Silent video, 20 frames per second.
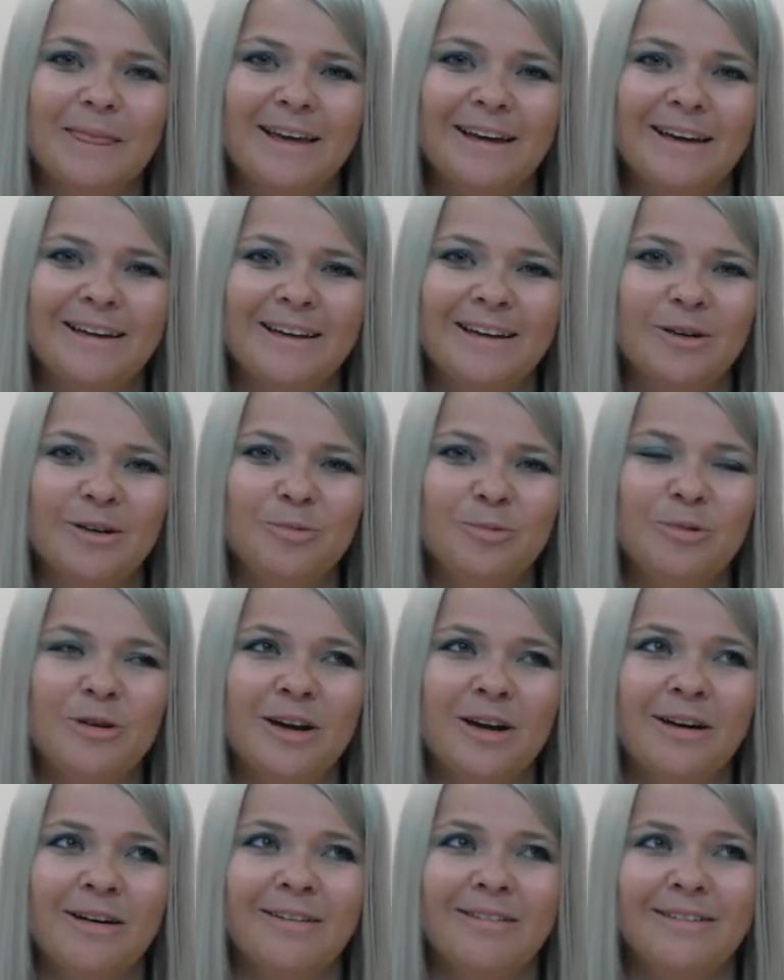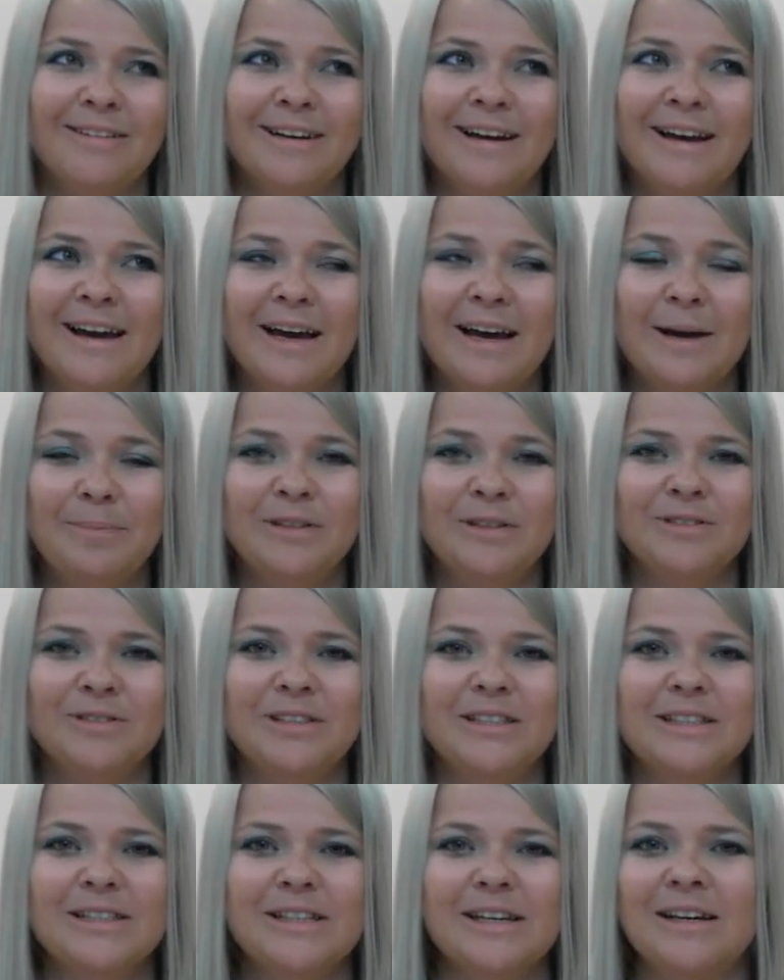And we are happy to
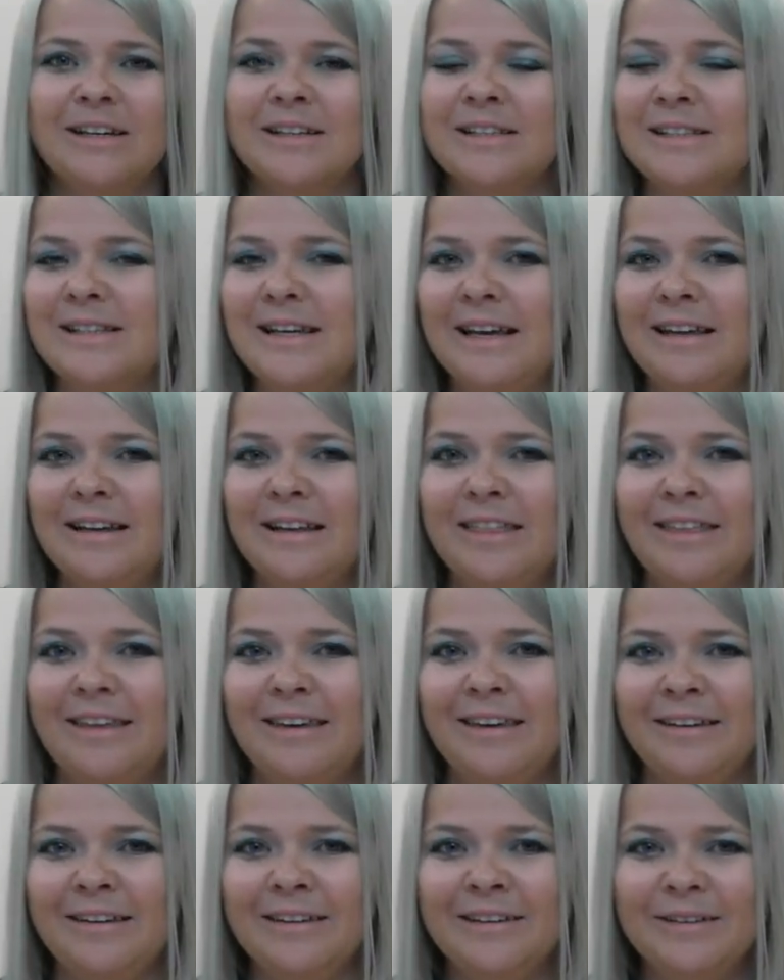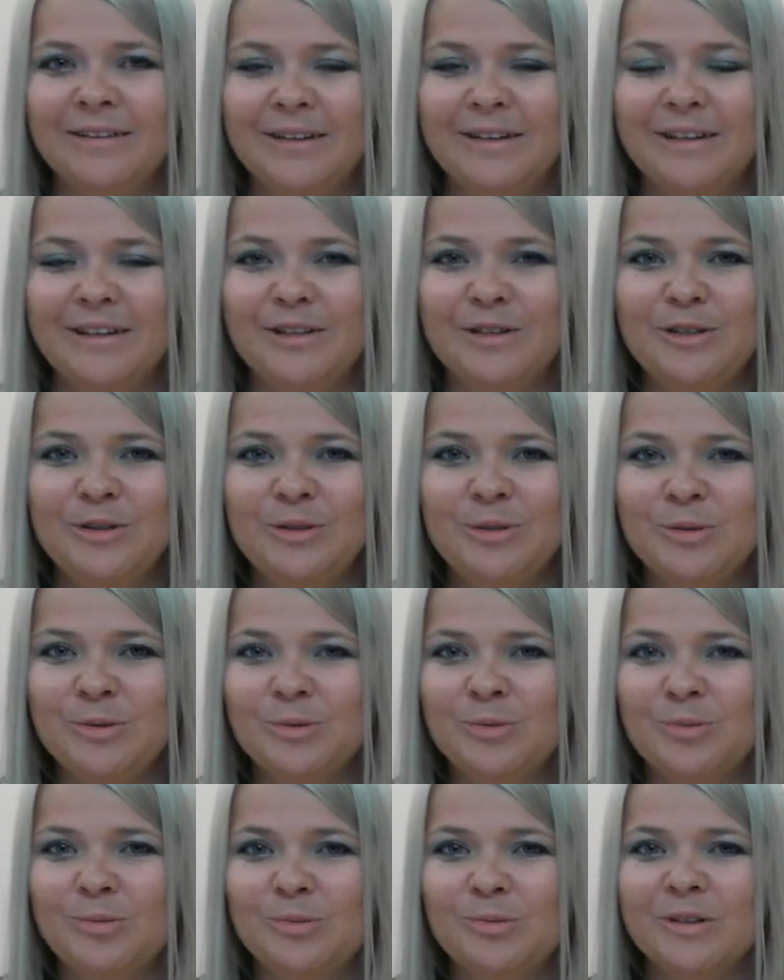discuss anything
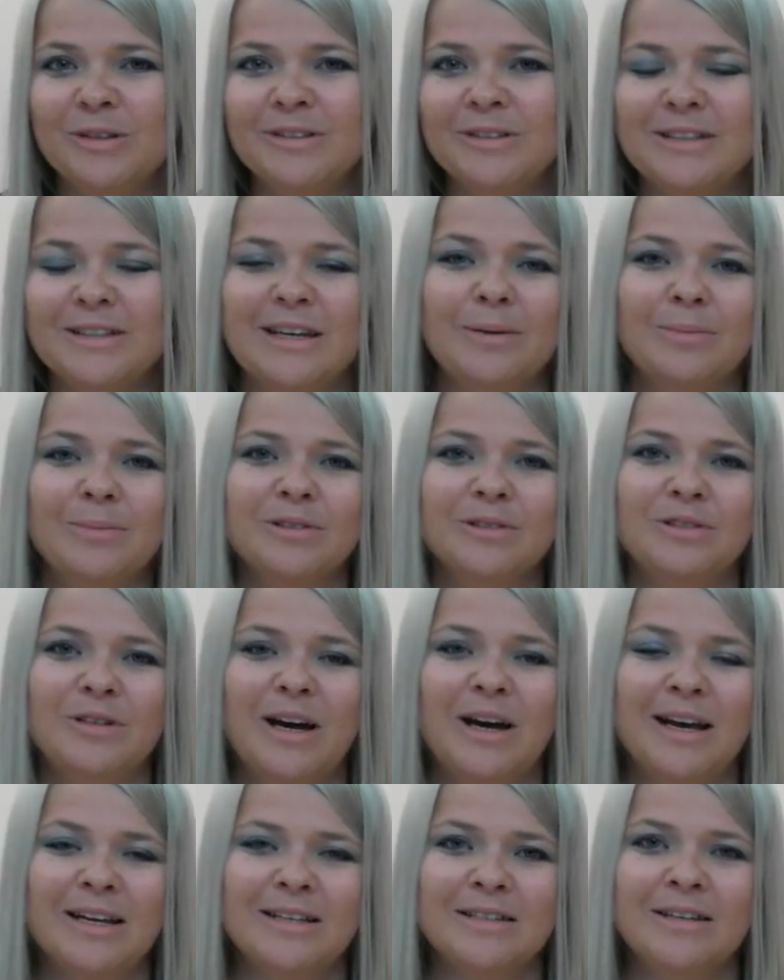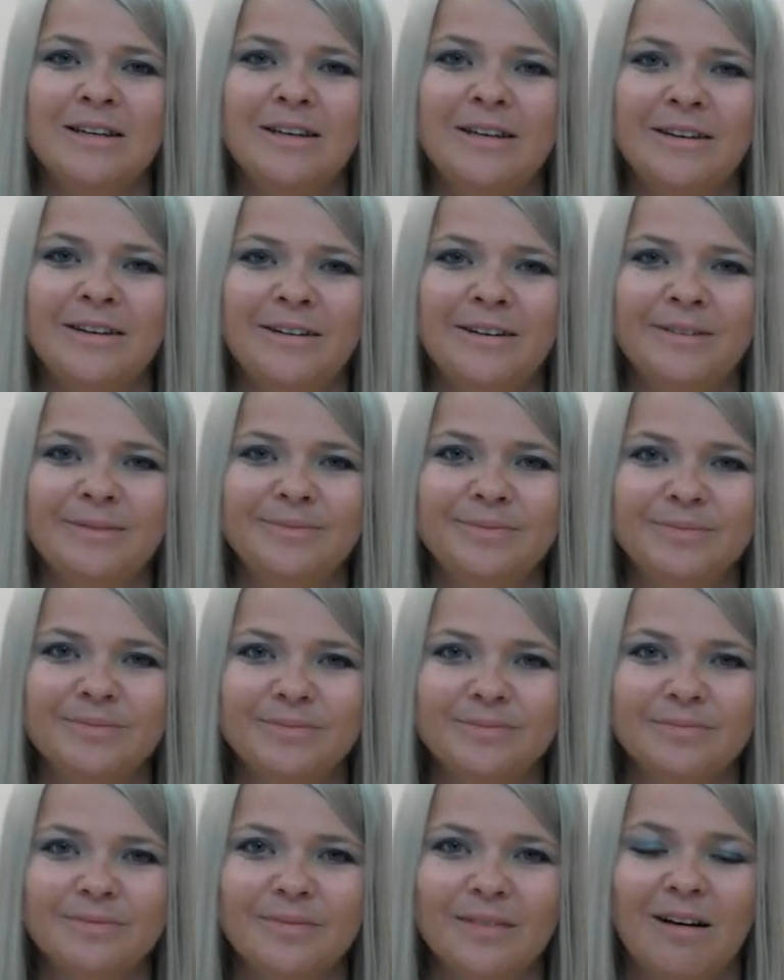you weren't able to ask here
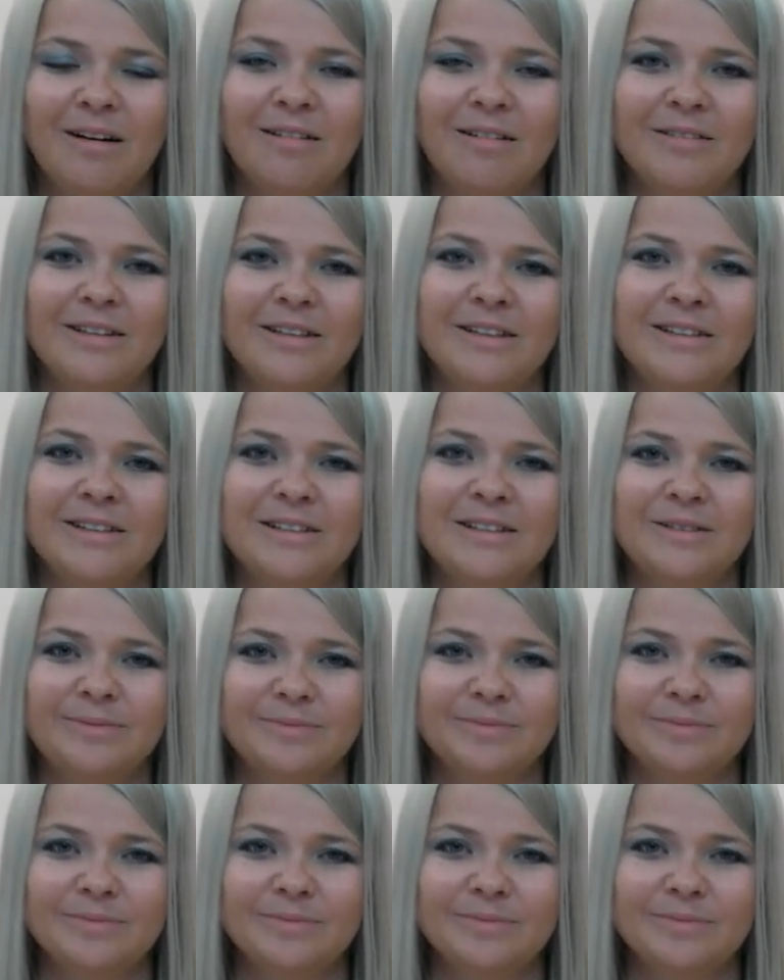on this